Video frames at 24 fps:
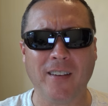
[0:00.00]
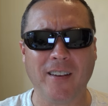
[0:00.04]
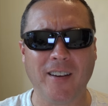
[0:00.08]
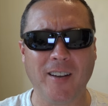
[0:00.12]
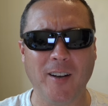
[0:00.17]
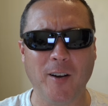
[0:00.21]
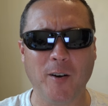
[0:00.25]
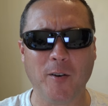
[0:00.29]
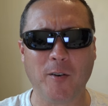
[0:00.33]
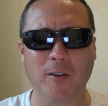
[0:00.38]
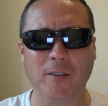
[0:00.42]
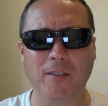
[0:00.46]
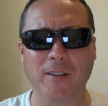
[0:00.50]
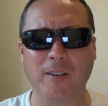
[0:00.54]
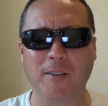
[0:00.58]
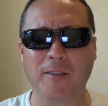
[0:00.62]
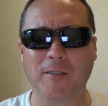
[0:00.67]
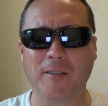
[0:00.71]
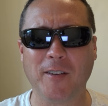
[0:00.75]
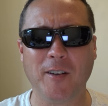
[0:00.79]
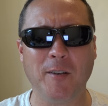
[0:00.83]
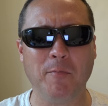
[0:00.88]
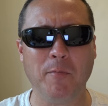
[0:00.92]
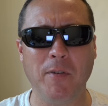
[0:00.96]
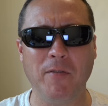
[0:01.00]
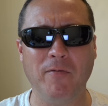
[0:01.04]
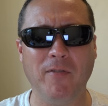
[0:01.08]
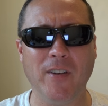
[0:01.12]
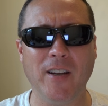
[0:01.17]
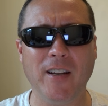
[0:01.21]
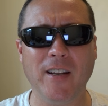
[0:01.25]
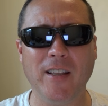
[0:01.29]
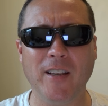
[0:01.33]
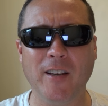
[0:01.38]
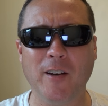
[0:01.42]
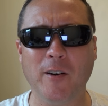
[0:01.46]
you know, because they're sending me
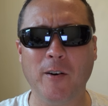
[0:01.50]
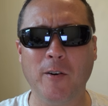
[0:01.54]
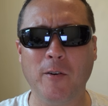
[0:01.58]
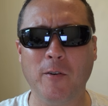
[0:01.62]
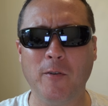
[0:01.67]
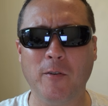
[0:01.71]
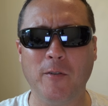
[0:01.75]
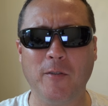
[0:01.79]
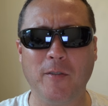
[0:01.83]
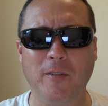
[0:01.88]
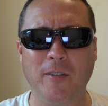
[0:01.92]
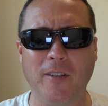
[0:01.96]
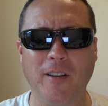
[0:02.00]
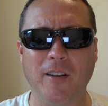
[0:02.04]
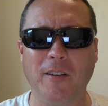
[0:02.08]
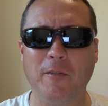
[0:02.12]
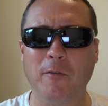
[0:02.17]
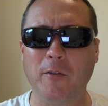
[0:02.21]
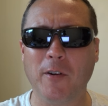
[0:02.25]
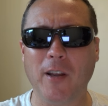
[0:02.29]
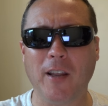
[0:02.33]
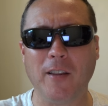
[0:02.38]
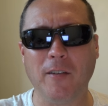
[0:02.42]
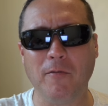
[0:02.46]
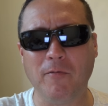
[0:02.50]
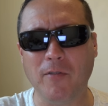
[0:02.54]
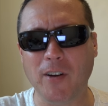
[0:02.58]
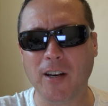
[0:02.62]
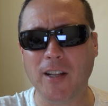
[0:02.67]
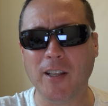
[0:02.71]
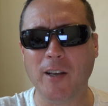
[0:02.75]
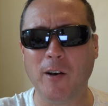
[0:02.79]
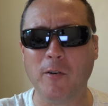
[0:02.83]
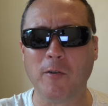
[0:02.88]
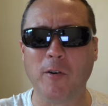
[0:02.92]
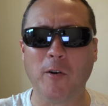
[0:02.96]
video. We had the
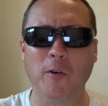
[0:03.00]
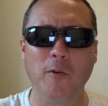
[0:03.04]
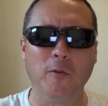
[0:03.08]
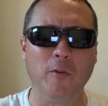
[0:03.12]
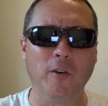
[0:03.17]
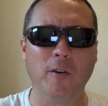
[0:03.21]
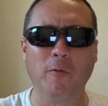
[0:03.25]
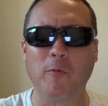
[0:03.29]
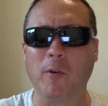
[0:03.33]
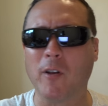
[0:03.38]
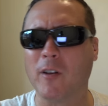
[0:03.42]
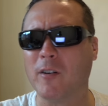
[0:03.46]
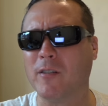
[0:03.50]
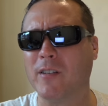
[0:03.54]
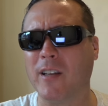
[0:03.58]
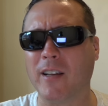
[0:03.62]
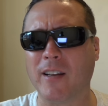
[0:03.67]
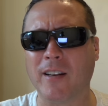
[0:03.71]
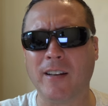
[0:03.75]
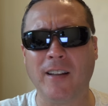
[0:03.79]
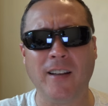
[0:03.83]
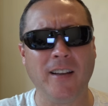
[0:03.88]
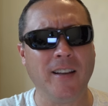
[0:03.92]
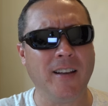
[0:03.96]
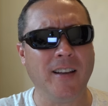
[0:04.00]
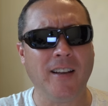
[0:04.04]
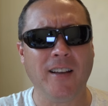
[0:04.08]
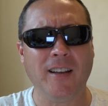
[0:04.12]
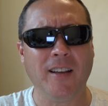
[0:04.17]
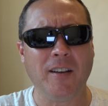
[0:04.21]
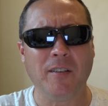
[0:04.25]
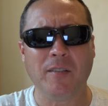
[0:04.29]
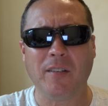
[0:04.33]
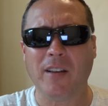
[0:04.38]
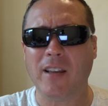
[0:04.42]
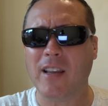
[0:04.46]
video going while they're taking.
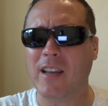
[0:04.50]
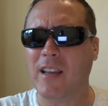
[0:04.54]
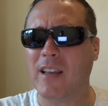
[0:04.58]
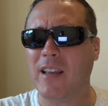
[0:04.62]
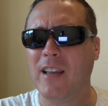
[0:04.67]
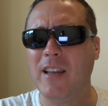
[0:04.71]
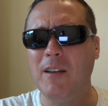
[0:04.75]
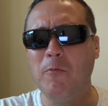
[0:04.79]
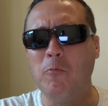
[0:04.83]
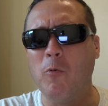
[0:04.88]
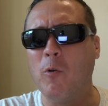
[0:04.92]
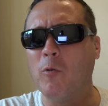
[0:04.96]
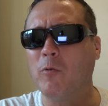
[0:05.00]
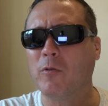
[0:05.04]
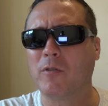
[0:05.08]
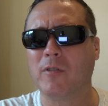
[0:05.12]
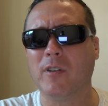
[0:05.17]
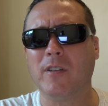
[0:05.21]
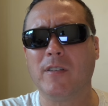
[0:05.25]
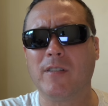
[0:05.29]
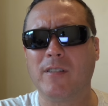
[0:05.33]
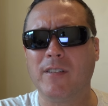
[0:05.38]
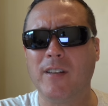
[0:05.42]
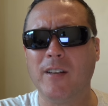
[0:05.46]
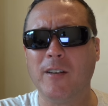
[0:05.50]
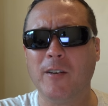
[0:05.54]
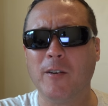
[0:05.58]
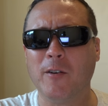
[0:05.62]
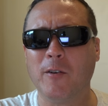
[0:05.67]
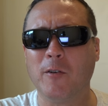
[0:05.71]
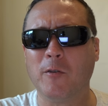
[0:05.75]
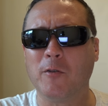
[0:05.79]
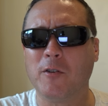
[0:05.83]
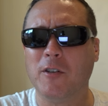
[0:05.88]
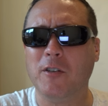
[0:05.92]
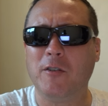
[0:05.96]
He won't sit
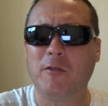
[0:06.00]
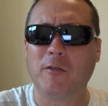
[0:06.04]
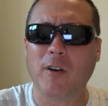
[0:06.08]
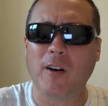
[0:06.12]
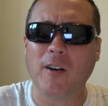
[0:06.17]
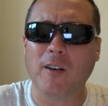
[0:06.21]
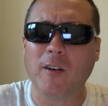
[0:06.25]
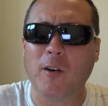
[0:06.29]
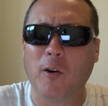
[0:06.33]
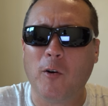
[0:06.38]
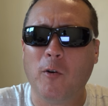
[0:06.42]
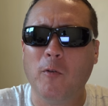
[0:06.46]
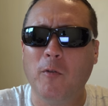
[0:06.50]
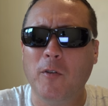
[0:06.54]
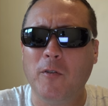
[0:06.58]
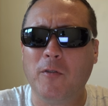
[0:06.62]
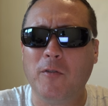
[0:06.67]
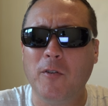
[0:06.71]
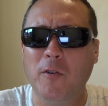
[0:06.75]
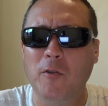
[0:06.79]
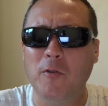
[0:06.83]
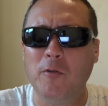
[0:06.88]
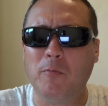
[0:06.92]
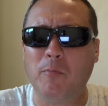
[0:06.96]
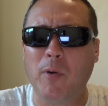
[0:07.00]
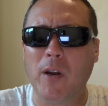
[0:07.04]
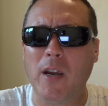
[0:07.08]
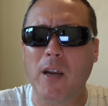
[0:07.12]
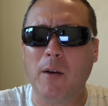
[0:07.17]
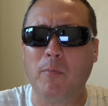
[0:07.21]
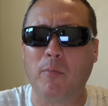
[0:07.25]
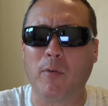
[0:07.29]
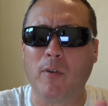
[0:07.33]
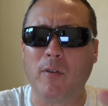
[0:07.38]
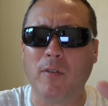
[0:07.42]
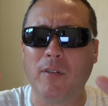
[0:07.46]
still. She's trying to hold this
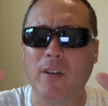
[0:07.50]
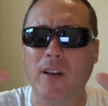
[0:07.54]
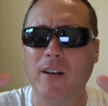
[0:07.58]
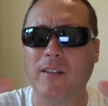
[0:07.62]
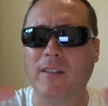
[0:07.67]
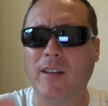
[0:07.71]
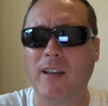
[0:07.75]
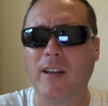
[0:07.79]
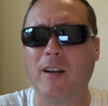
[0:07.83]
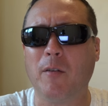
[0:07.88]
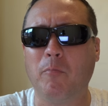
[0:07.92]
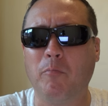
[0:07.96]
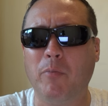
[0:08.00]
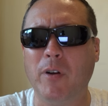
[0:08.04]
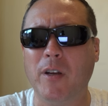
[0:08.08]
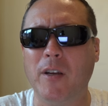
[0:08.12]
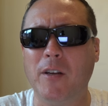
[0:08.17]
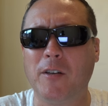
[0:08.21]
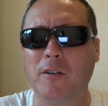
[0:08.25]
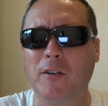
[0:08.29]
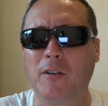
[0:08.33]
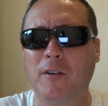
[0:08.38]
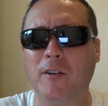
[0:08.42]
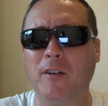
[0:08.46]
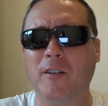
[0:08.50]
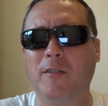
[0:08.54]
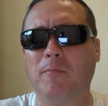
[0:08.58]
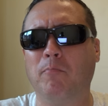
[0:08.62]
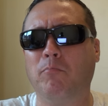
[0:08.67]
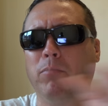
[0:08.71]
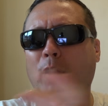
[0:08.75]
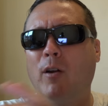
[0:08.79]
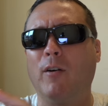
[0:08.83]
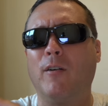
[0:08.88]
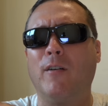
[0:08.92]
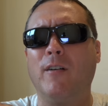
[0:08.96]
newspaper. They'd take a picture. It's
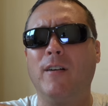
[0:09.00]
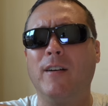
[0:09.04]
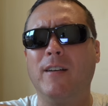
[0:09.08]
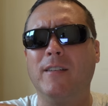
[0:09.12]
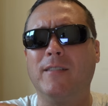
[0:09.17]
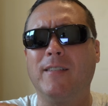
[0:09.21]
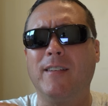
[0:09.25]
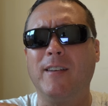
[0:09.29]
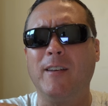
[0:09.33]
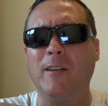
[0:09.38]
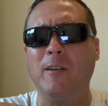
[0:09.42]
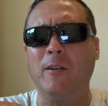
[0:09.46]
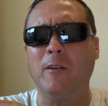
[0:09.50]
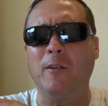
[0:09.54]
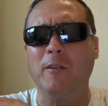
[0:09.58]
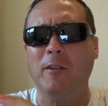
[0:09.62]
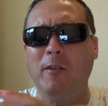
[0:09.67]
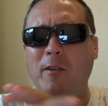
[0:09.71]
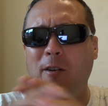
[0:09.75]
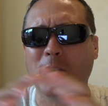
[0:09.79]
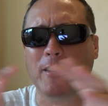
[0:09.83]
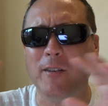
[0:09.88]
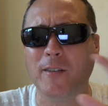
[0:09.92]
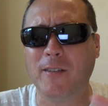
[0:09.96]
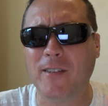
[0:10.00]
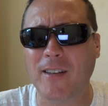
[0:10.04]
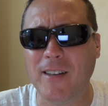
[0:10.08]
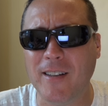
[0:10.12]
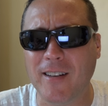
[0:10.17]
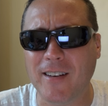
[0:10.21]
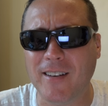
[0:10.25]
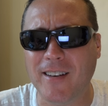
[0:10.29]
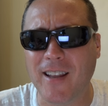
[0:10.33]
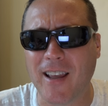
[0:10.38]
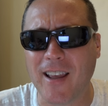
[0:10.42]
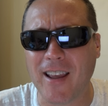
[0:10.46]
blurry as hell. You couldn't see
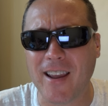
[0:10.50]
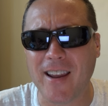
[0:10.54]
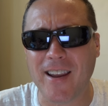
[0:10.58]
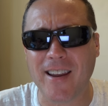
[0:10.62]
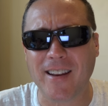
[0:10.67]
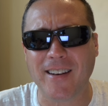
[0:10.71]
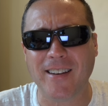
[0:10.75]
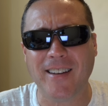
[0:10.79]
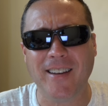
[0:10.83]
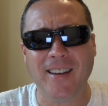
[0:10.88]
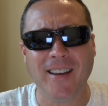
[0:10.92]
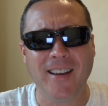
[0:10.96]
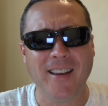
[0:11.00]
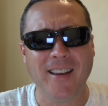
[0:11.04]
the date.